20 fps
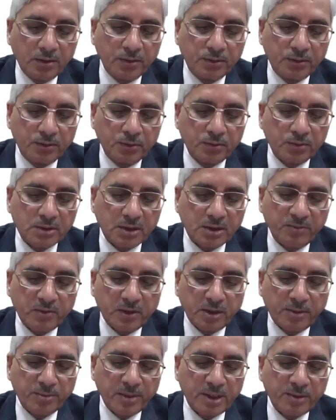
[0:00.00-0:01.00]
to
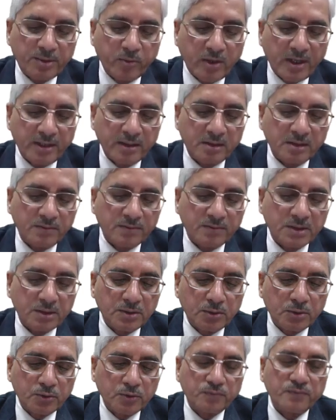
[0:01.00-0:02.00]
somewhere midpoint of
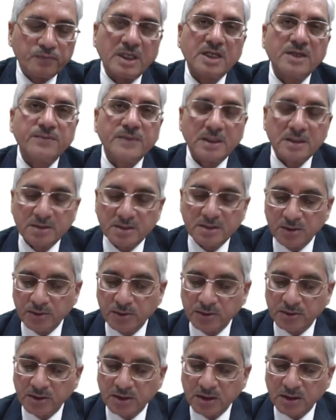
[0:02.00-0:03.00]
0 to 5 and
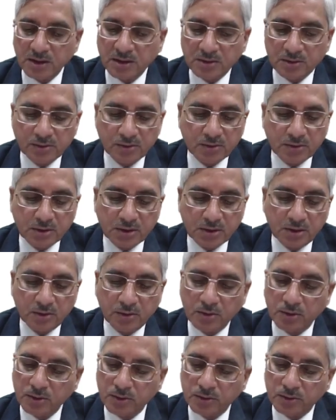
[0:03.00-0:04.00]
0 3. So
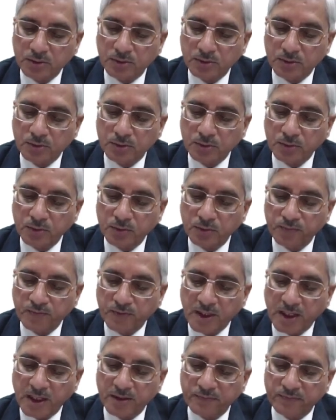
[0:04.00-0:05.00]
0 to
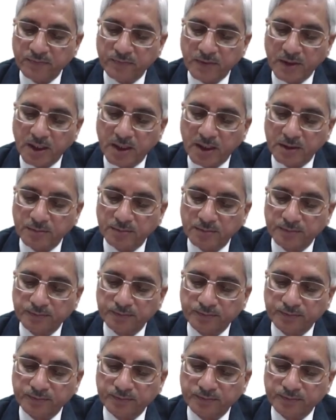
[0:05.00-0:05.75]
5 5,